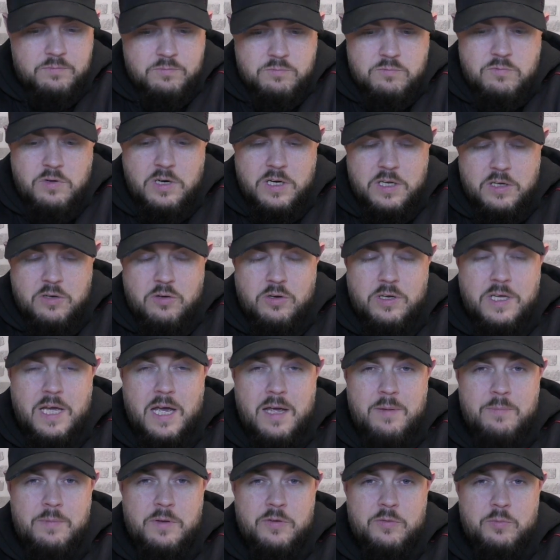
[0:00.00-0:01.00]
Really good
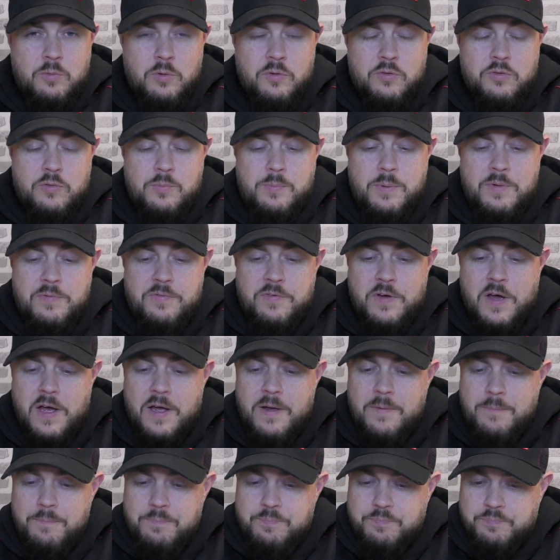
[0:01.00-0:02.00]
game this was, to be
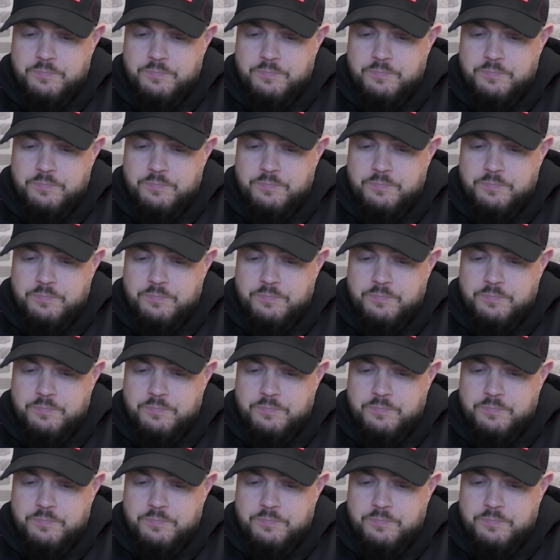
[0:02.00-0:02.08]
fair.